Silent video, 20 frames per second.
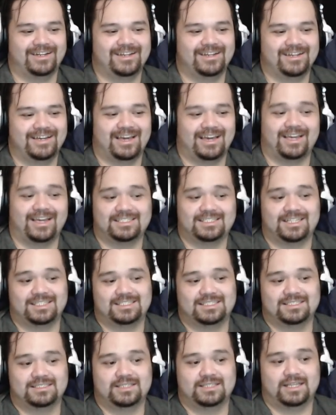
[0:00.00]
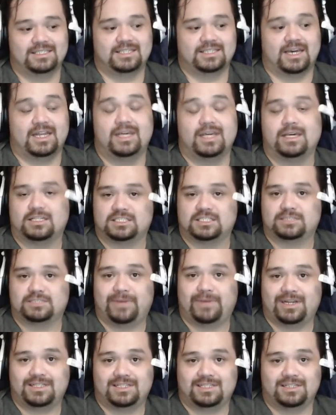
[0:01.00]
I guess that's that's kind of
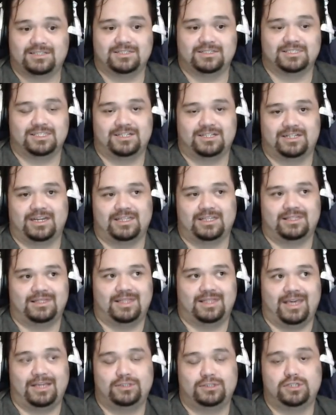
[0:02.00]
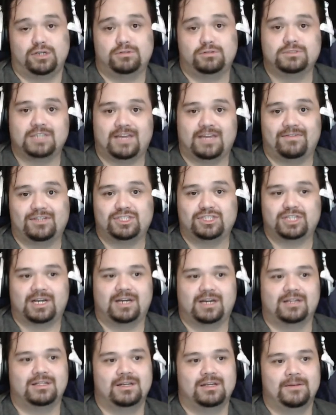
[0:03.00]
expected, considering that they chose to have the
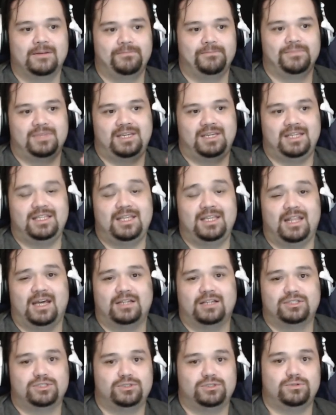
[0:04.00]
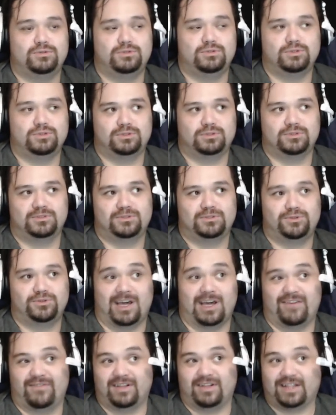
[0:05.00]
child. He did not choose to
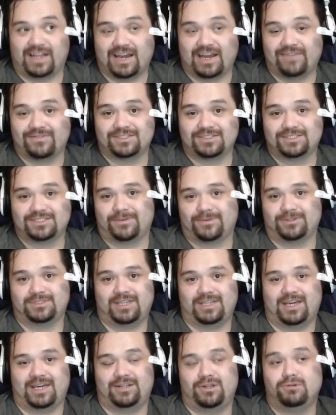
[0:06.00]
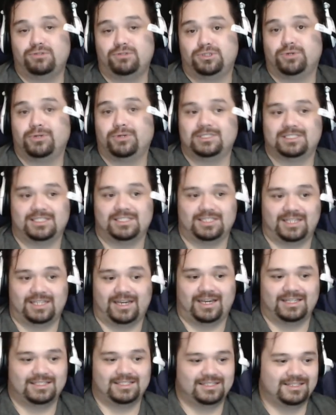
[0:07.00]
have a life. I suppose he had no choice in
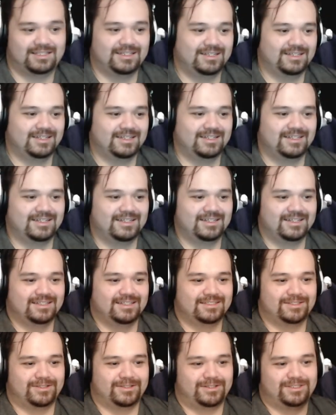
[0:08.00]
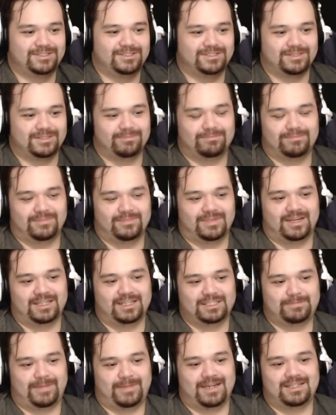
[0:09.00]
that. So there's some
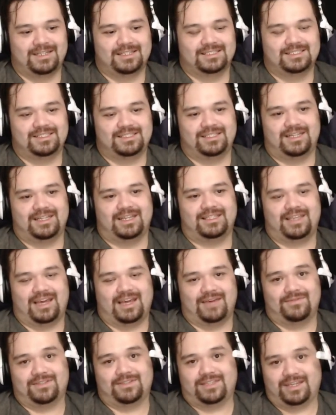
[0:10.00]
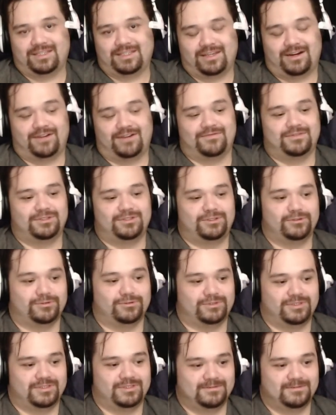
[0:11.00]
expectancy that they have to take care of the children